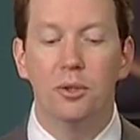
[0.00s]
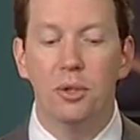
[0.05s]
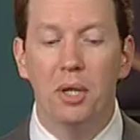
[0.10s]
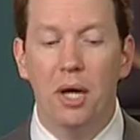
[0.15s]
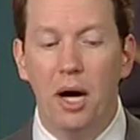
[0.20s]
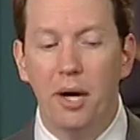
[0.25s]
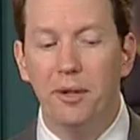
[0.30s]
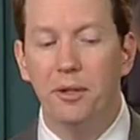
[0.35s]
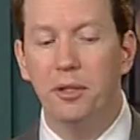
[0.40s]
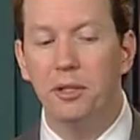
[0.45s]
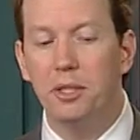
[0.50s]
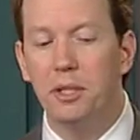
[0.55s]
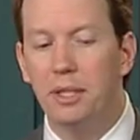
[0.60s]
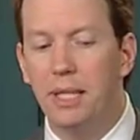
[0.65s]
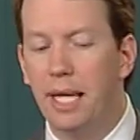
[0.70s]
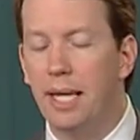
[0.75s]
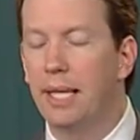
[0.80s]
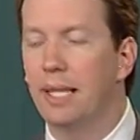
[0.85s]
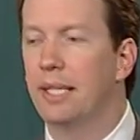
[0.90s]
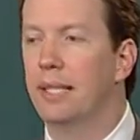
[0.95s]
to
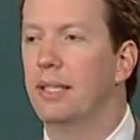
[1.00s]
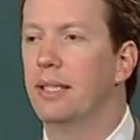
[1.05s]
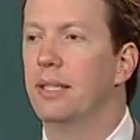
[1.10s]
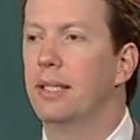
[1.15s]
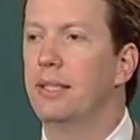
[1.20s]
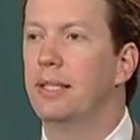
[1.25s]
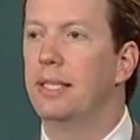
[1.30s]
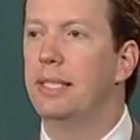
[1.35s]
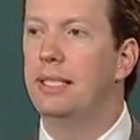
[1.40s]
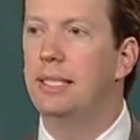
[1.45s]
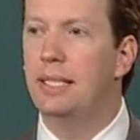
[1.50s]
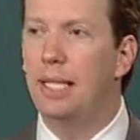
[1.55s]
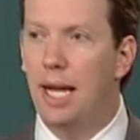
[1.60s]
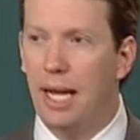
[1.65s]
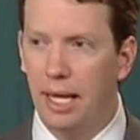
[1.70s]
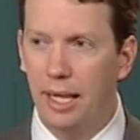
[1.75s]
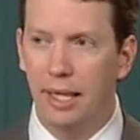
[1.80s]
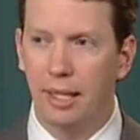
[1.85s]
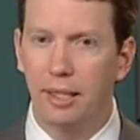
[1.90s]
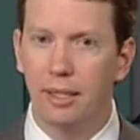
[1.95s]
understand the
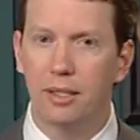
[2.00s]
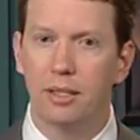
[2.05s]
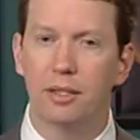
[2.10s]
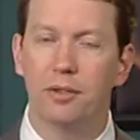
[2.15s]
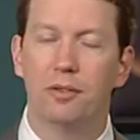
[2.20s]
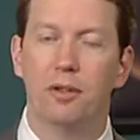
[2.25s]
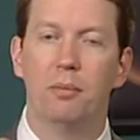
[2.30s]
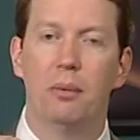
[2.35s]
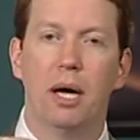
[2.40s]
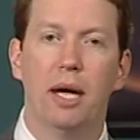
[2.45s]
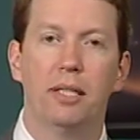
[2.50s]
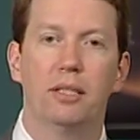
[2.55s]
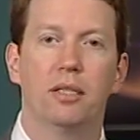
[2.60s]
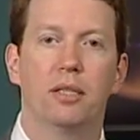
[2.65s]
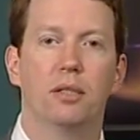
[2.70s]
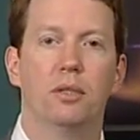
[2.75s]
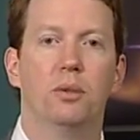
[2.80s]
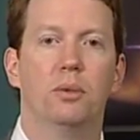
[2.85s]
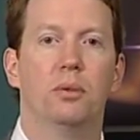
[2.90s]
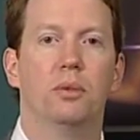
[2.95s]
change from
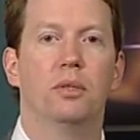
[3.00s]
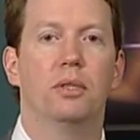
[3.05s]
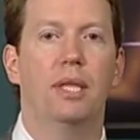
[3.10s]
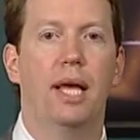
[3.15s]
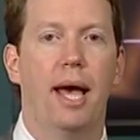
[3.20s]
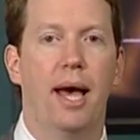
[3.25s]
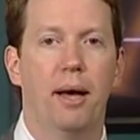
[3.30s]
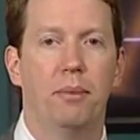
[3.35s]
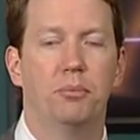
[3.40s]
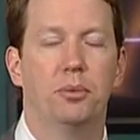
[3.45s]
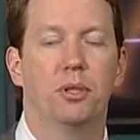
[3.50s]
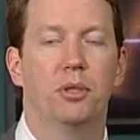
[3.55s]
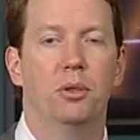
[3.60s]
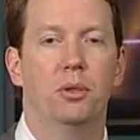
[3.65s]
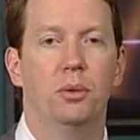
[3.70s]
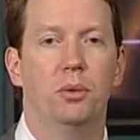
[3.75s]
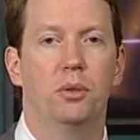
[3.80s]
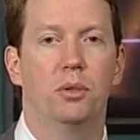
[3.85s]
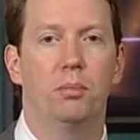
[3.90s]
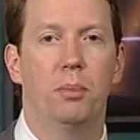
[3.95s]
Isaac Newton's
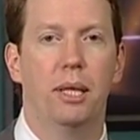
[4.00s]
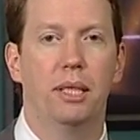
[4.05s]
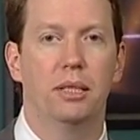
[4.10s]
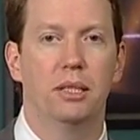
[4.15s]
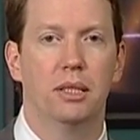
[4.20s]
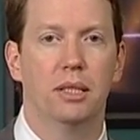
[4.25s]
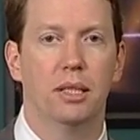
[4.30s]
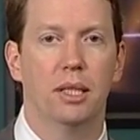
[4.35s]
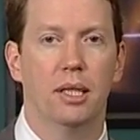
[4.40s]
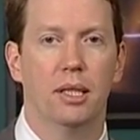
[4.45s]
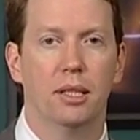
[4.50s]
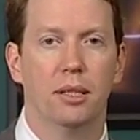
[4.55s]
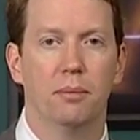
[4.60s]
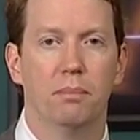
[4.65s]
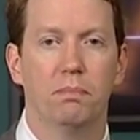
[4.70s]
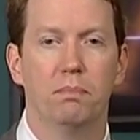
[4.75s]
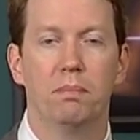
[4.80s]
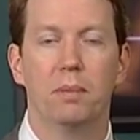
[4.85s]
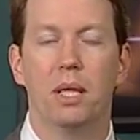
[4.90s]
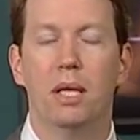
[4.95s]
absolute space and
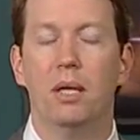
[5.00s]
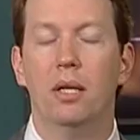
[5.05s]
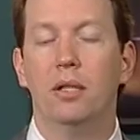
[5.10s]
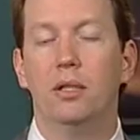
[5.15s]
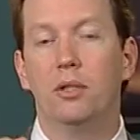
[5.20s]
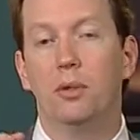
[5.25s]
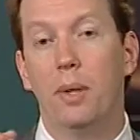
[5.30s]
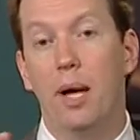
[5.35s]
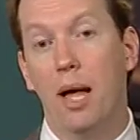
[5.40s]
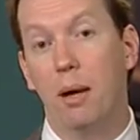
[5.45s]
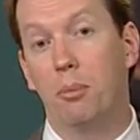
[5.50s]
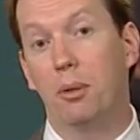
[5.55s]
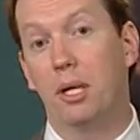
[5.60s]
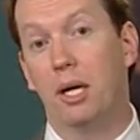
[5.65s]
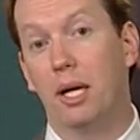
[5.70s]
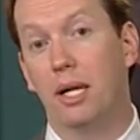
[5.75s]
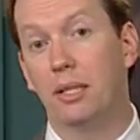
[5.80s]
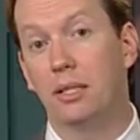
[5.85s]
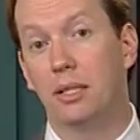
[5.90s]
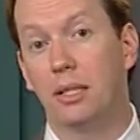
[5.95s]
time to Albert
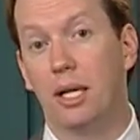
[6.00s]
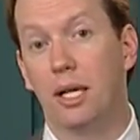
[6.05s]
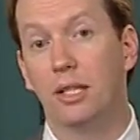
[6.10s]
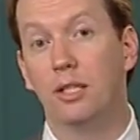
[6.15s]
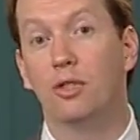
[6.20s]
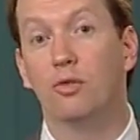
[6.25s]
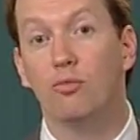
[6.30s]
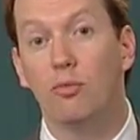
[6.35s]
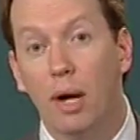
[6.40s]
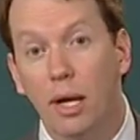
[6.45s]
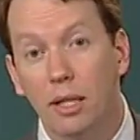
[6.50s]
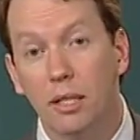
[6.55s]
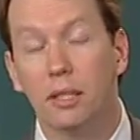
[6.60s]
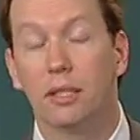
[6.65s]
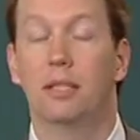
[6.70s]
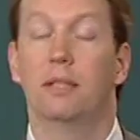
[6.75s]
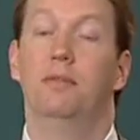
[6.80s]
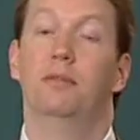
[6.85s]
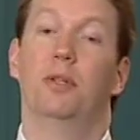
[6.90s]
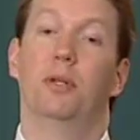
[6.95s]
Einstein's
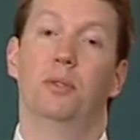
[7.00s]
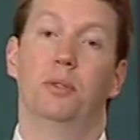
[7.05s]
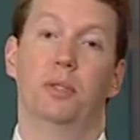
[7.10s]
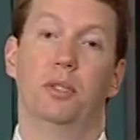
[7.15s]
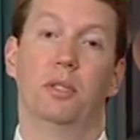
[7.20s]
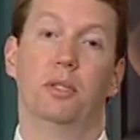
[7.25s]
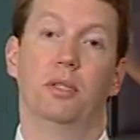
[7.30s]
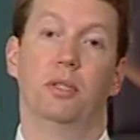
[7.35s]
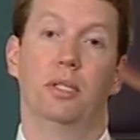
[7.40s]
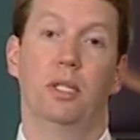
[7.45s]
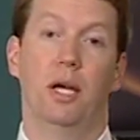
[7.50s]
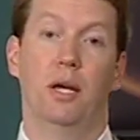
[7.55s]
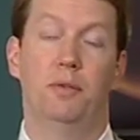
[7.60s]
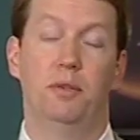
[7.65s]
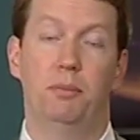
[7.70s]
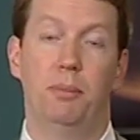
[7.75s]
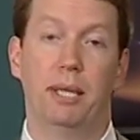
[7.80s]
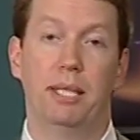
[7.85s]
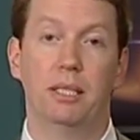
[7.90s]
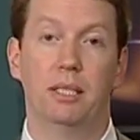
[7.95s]
relative notion of
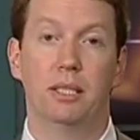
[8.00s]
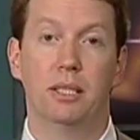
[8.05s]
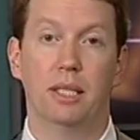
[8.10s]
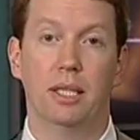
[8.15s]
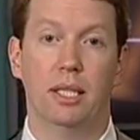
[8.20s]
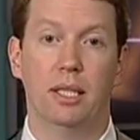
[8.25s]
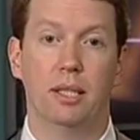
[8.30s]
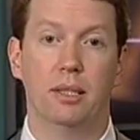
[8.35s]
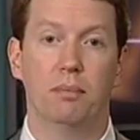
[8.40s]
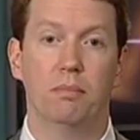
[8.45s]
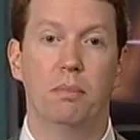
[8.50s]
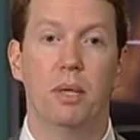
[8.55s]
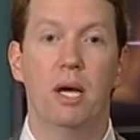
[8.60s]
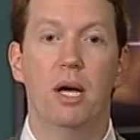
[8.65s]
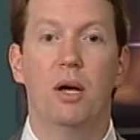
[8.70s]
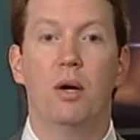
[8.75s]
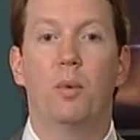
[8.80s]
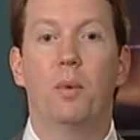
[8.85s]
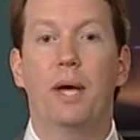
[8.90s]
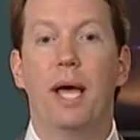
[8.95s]
space and time,
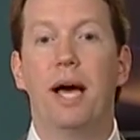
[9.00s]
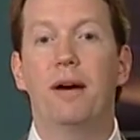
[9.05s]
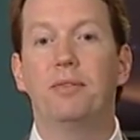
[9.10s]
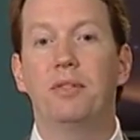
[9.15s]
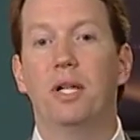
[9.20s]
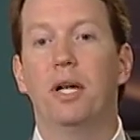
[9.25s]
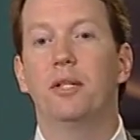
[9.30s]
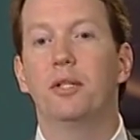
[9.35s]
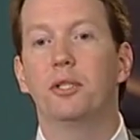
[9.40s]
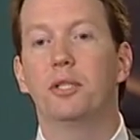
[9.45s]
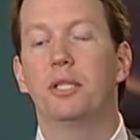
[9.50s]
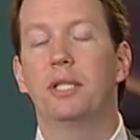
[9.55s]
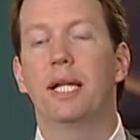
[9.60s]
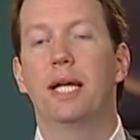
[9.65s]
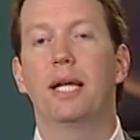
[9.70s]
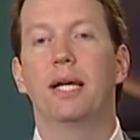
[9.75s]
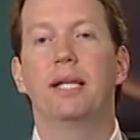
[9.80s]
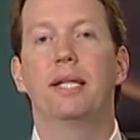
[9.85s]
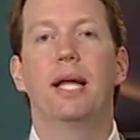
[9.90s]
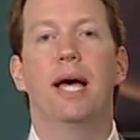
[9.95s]
we have to
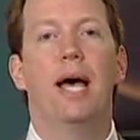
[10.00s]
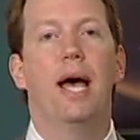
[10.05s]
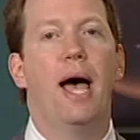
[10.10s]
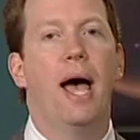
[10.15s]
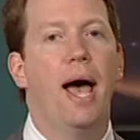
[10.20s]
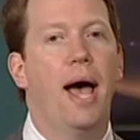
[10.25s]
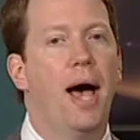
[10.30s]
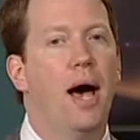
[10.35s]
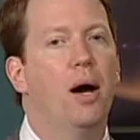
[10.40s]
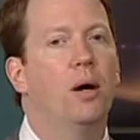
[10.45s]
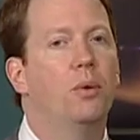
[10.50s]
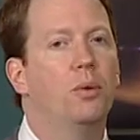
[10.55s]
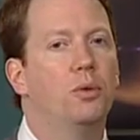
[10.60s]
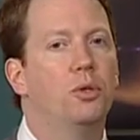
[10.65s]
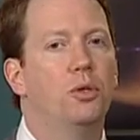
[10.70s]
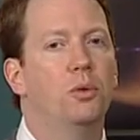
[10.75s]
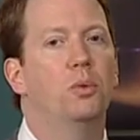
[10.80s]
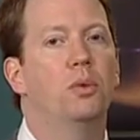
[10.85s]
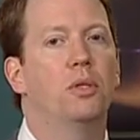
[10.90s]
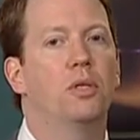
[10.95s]
understand how
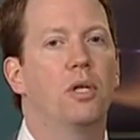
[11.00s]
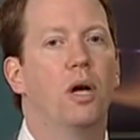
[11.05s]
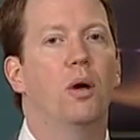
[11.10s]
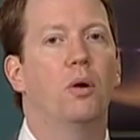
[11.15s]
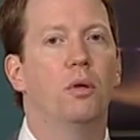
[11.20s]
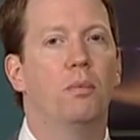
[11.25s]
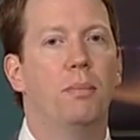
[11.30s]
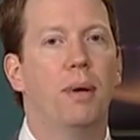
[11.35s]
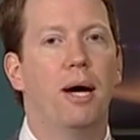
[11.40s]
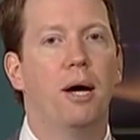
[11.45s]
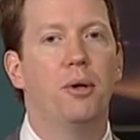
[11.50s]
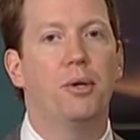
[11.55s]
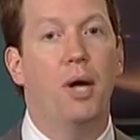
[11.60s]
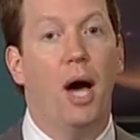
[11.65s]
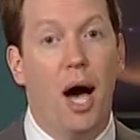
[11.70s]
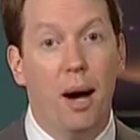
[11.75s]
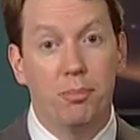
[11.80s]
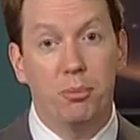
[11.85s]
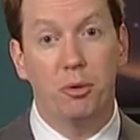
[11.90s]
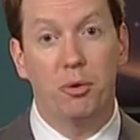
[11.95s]
you would go about
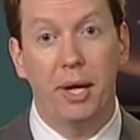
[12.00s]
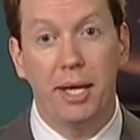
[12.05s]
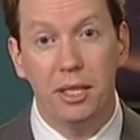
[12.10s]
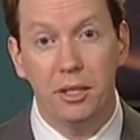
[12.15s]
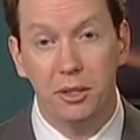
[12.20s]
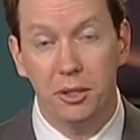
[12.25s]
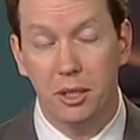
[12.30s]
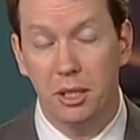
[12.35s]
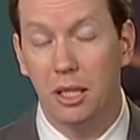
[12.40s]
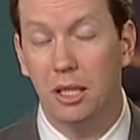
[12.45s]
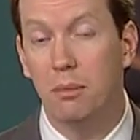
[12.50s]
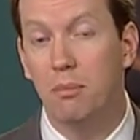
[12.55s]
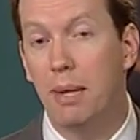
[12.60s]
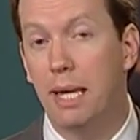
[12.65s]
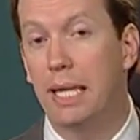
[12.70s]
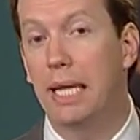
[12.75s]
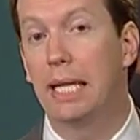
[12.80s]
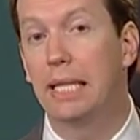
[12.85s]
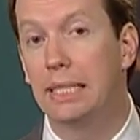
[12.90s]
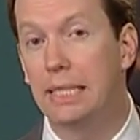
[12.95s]
operationally
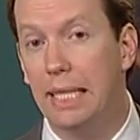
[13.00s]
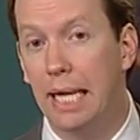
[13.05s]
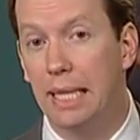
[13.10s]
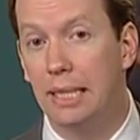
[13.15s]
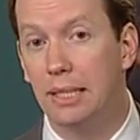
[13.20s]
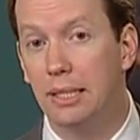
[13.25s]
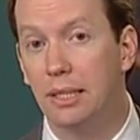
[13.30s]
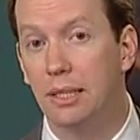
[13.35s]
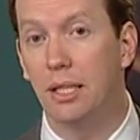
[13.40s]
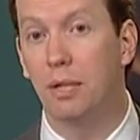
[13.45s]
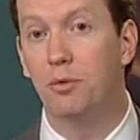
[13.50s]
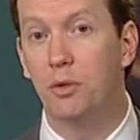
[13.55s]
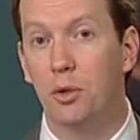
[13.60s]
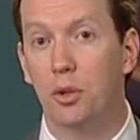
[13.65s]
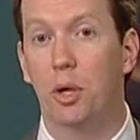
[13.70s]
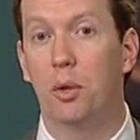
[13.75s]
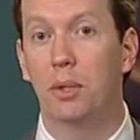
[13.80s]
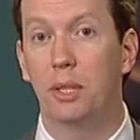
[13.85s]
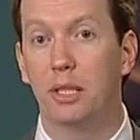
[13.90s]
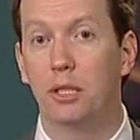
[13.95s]
making sense of
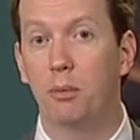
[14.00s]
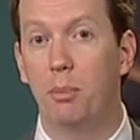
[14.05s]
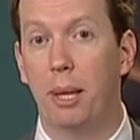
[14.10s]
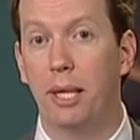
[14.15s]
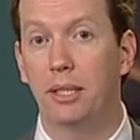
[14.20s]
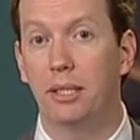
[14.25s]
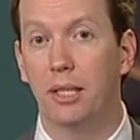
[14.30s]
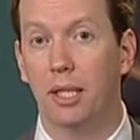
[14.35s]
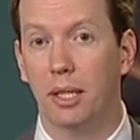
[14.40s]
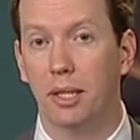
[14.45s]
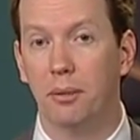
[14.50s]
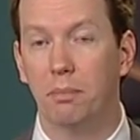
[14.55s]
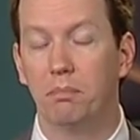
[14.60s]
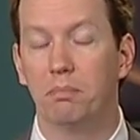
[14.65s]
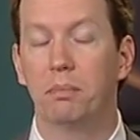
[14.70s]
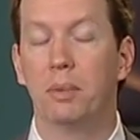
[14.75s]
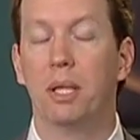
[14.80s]
Newtonian space-time.